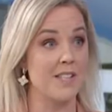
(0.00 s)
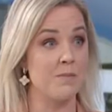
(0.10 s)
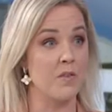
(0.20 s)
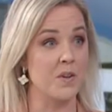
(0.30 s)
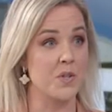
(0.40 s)
well,
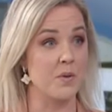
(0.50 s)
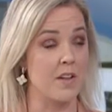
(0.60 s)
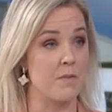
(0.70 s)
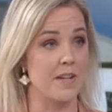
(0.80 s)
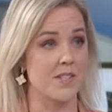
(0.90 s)
let's move on to
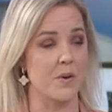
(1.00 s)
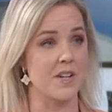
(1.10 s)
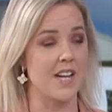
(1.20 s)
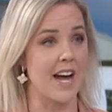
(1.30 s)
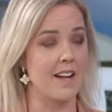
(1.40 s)
another big
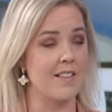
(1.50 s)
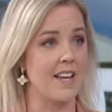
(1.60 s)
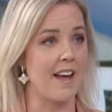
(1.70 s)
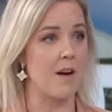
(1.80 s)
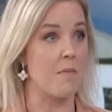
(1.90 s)
story today. And
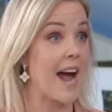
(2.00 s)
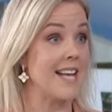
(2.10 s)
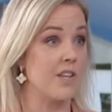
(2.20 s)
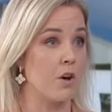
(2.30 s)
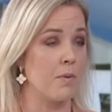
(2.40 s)
the
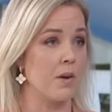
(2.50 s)
ASIO